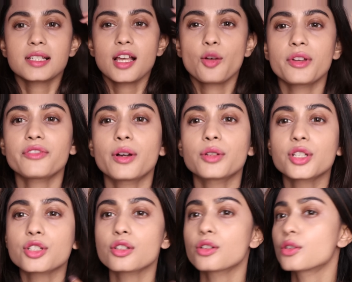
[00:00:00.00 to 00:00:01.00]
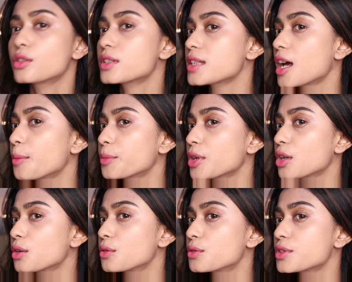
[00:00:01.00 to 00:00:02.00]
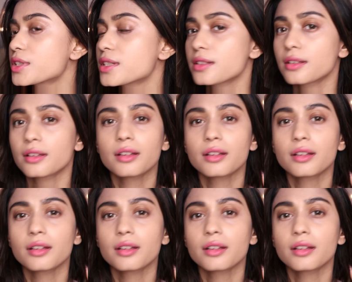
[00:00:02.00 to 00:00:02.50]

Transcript: is how my foundation looks up close.